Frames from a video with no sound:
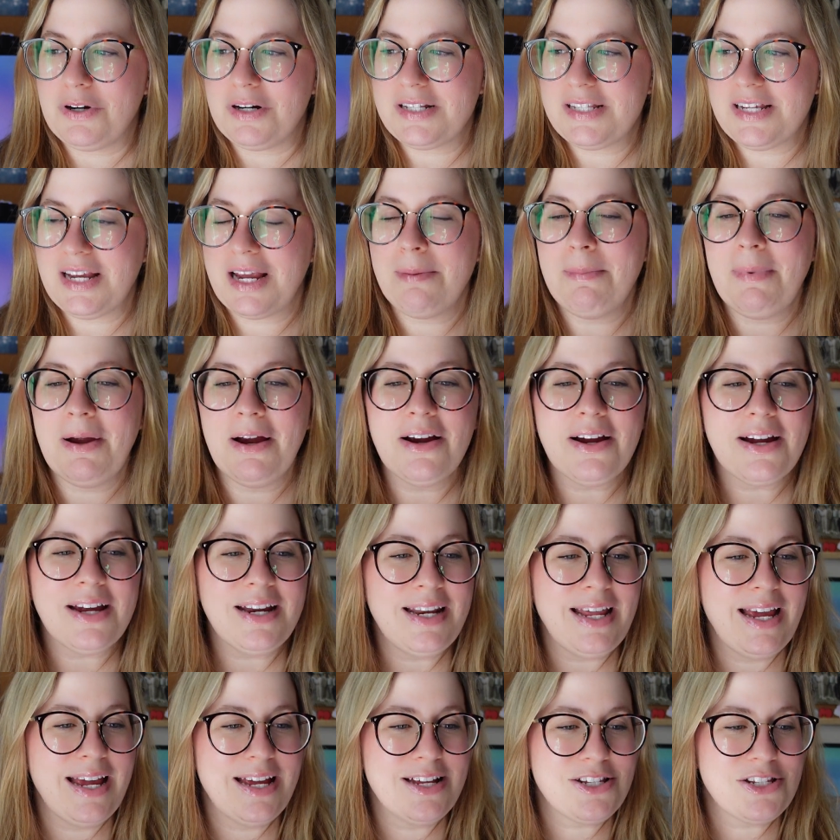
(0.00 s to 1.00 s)
It's like
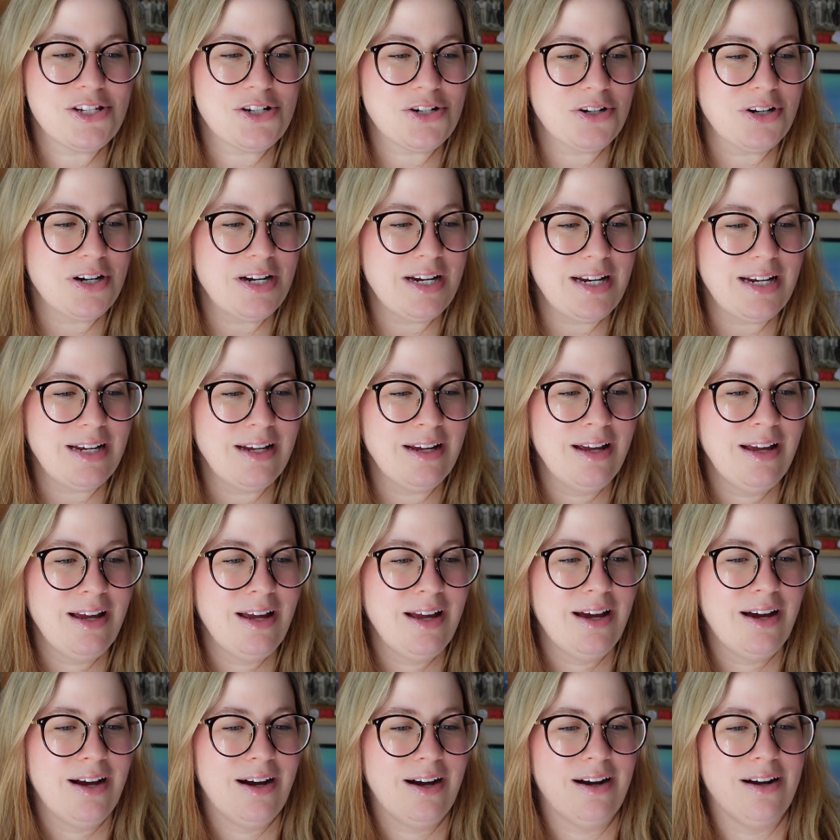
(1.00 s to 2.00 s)
American history,
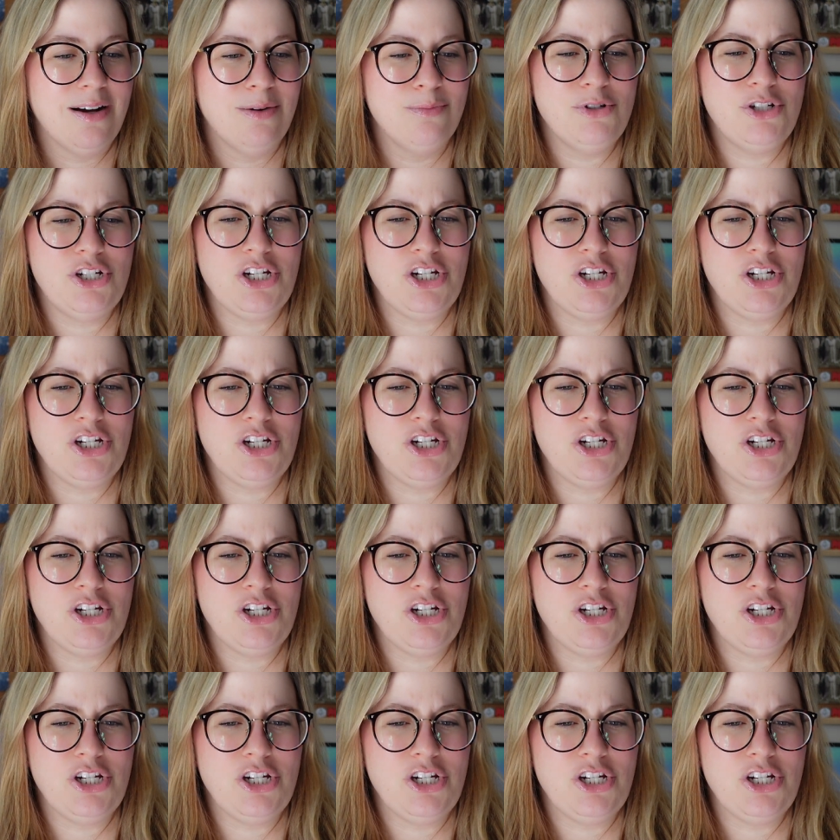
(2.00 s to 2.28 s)
um,